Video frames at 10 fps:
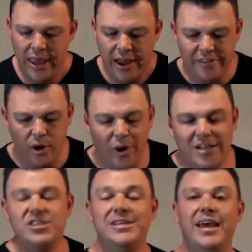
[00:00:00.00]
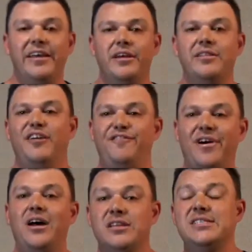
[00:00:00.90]
And they run together and they
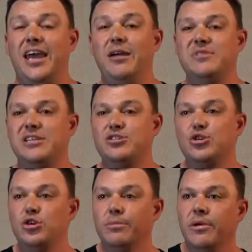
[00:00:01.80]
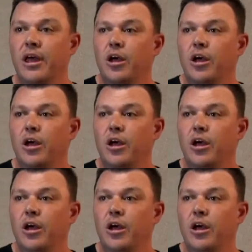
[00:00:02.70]
find this empty tomb